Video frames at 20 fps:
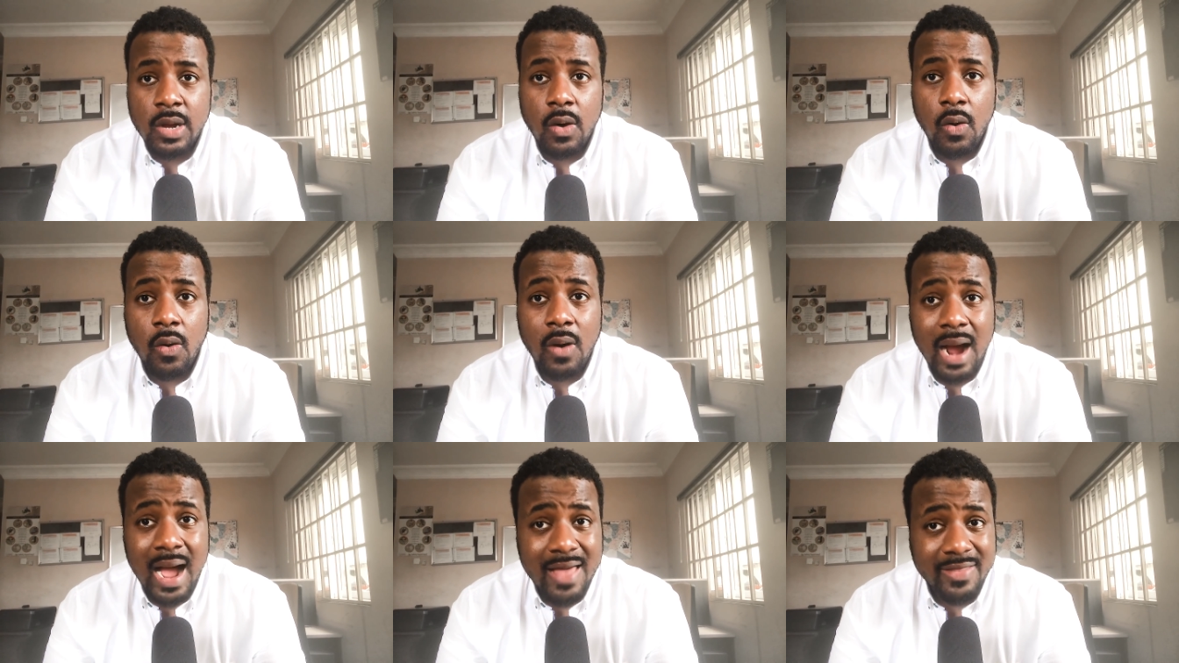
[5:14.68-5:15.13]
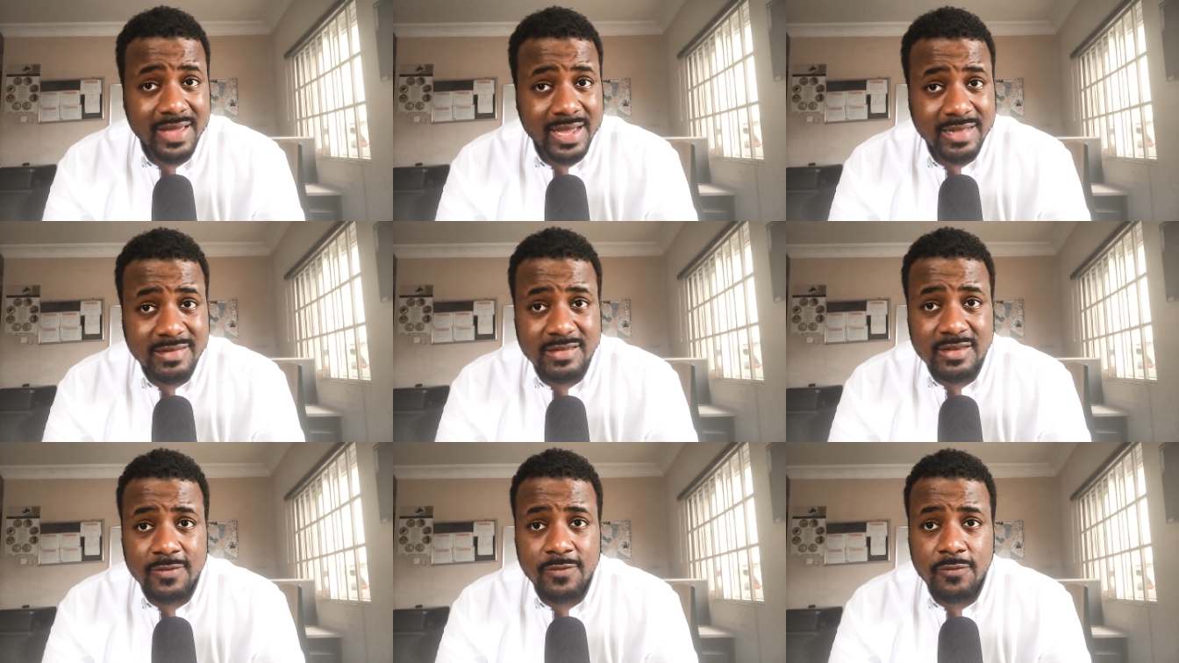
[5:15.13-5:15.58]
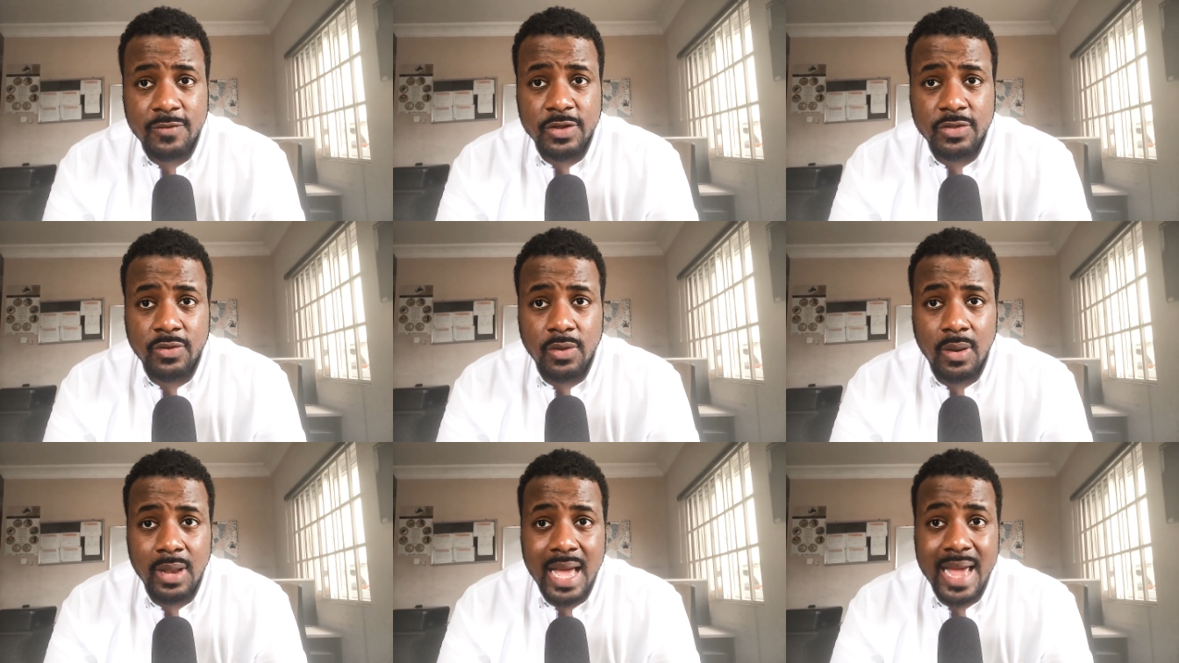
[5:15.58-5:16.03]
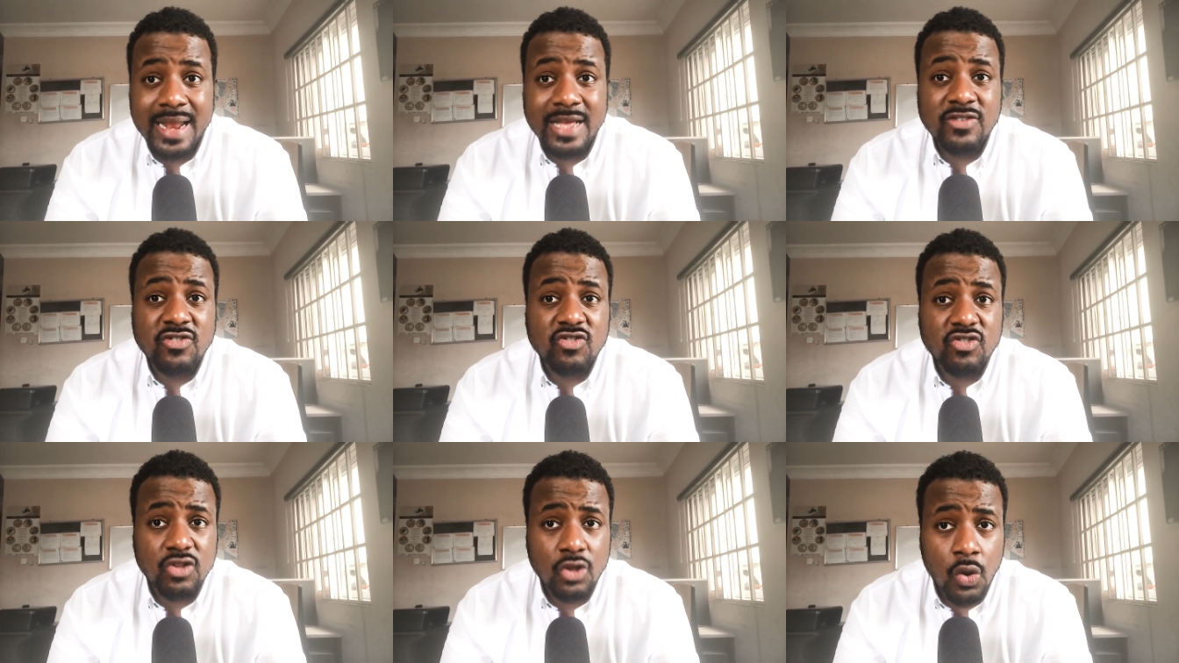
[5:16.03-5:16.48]
or either get to the free throw line
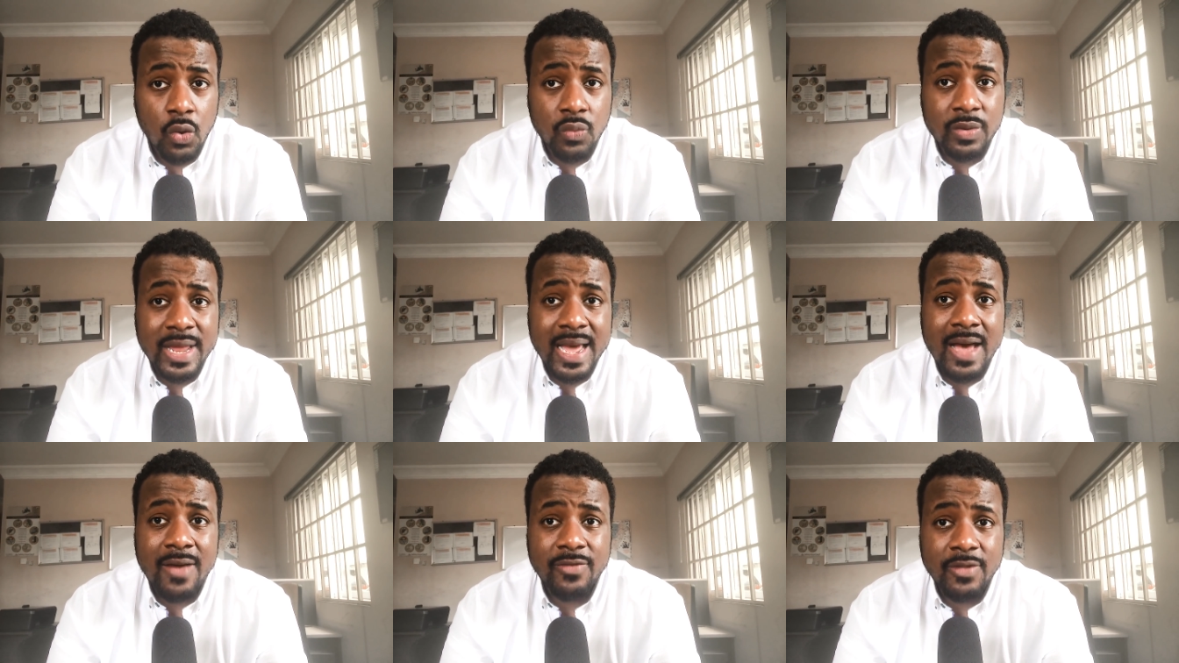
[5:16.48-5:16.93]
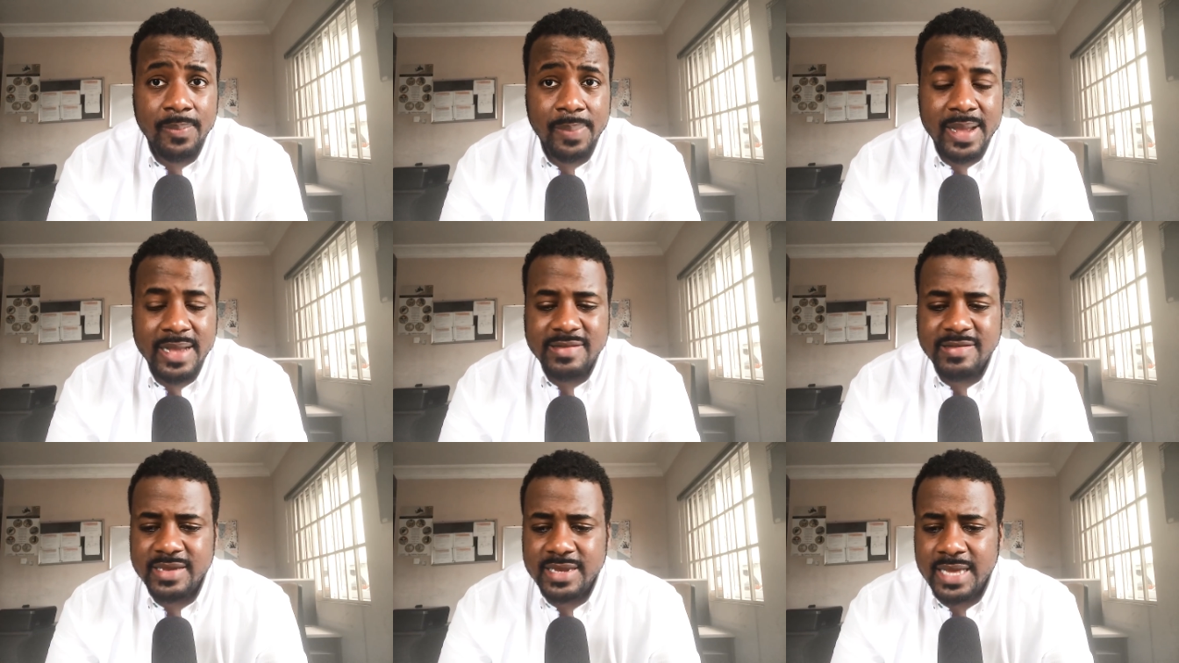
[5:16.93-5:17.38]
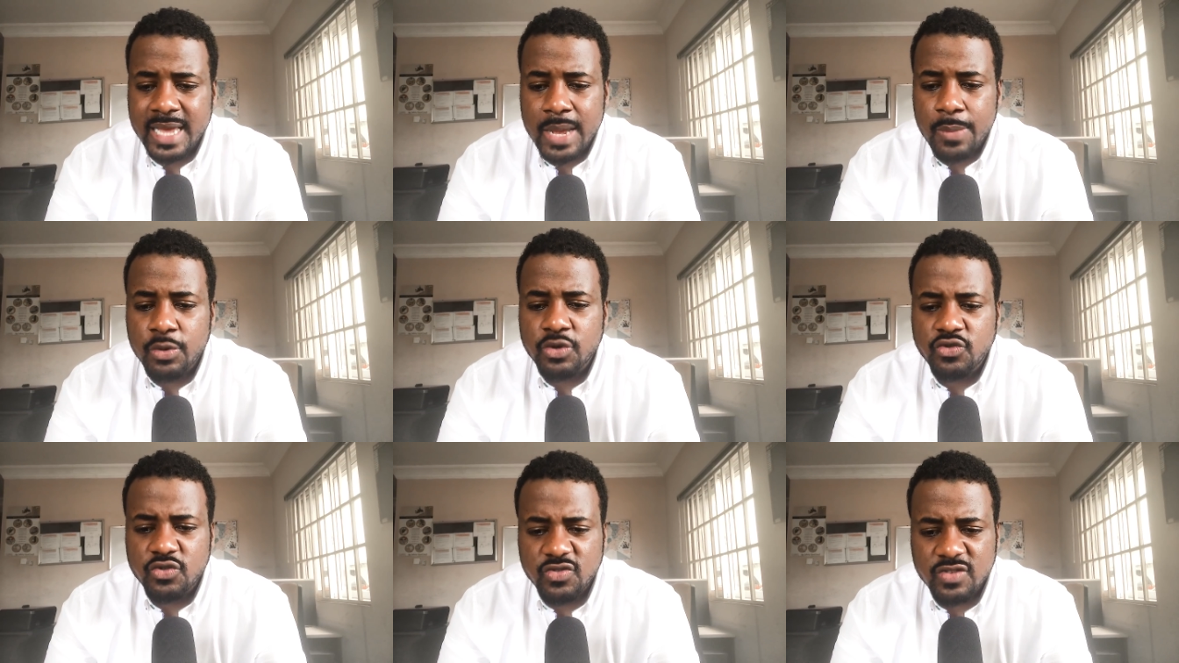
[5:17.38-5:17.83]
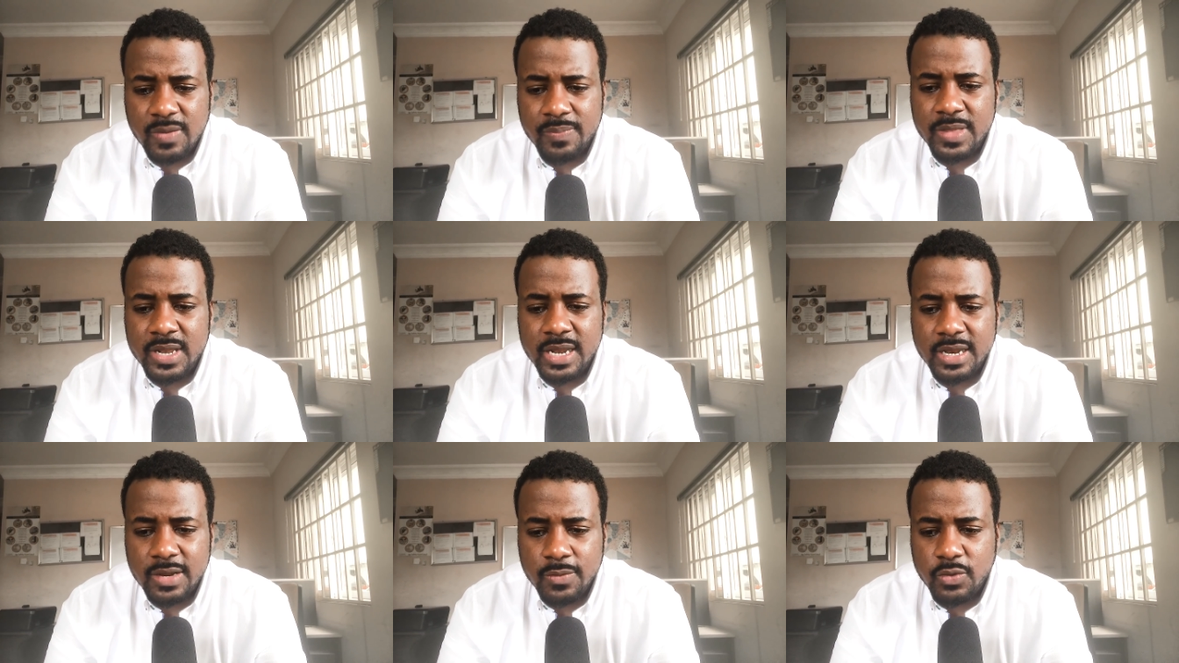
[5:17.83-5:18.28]
and slow down the pace of the game, which was
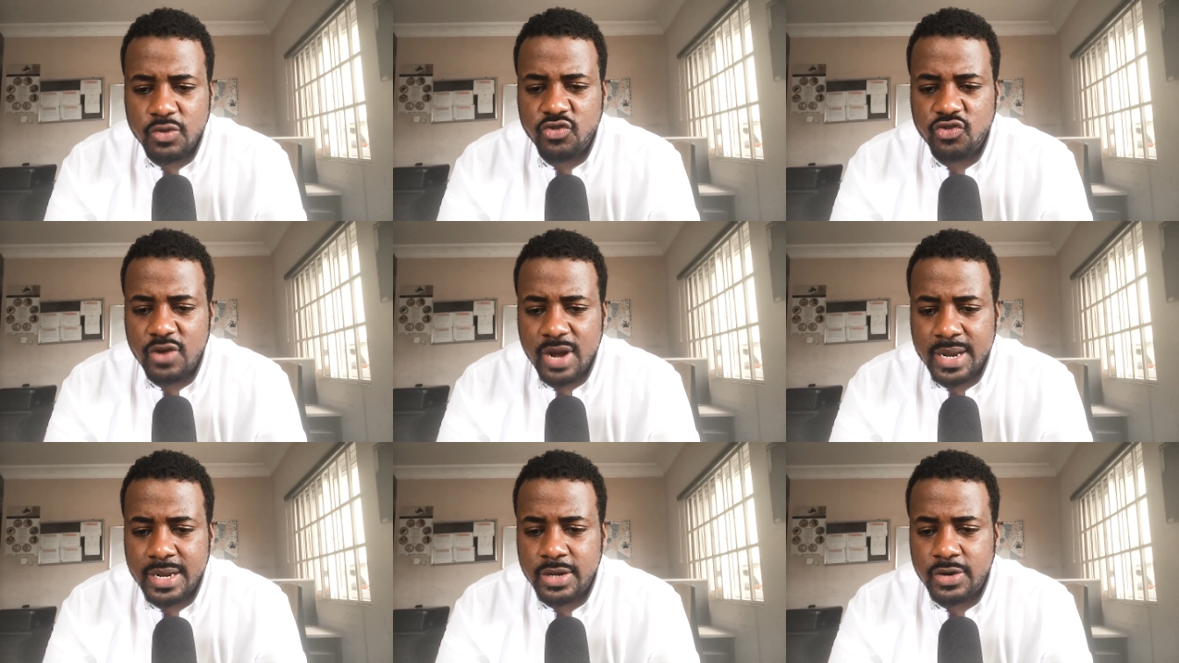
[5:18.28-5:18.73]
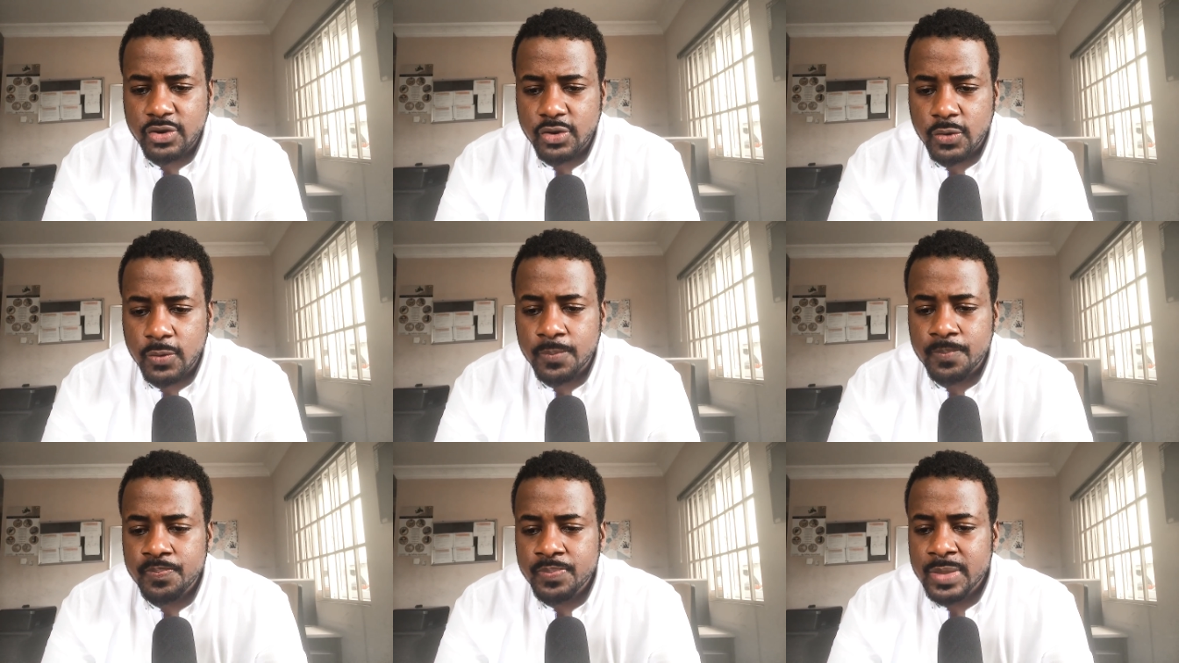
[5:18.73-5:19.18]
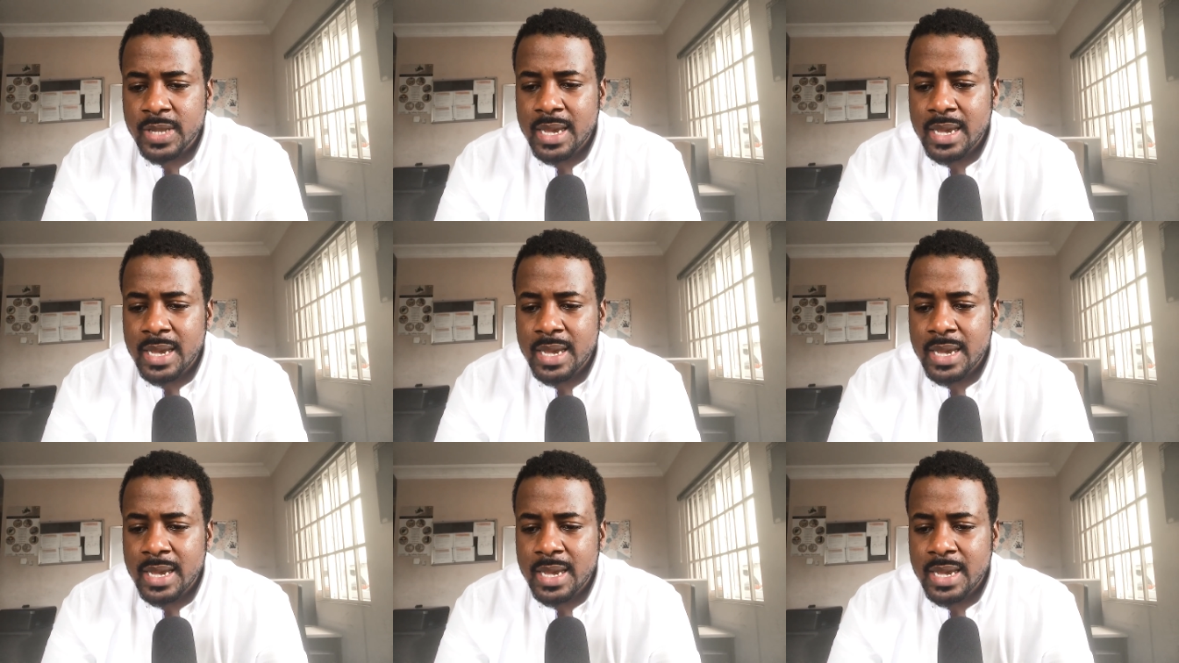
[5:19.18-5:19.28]
something that they were trying to do.